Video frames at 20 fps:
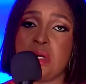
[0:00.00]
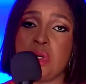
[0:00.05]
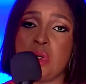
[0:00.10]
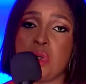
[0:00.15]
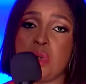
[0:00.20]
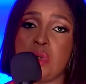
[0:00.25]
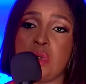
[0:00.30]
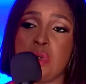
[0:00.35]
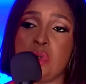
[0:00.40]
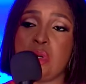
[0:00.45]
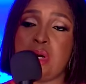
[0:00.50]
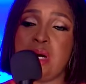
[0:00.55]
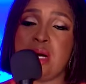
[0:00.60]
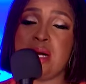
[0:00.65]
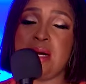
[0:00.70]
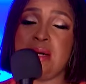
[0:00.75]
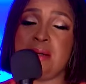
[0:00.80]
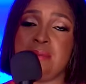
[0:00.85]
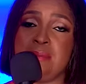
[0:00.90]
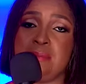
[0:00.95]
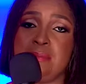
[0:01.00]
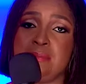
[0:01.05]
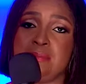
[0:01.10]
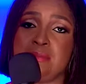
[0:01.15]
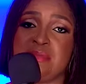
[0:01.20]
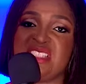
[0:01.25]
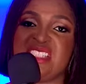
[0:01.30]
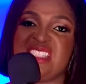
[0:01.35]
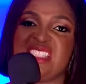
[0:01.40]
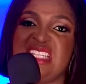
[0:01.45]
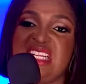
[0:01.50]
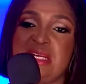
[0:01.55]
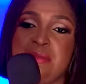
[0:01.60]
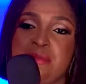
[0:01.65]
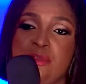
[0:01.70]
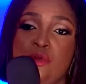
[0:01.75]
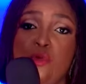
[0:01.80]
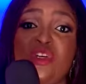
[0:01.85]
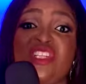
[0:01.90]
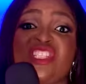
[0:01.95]
who
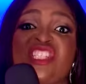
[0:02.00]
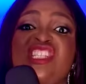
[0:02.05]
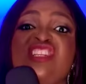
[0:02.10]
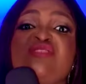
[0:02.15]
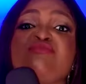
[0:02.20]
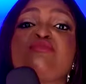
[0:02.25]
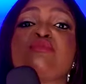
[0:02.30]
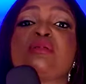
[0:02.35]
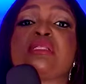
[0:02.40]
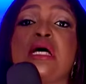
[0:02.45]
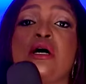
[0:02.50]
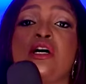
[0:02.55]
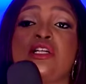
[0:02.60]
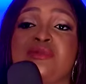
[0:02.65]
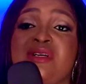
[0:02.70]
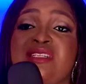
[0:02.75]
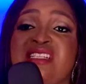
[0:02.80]
who is sleeping with her husband,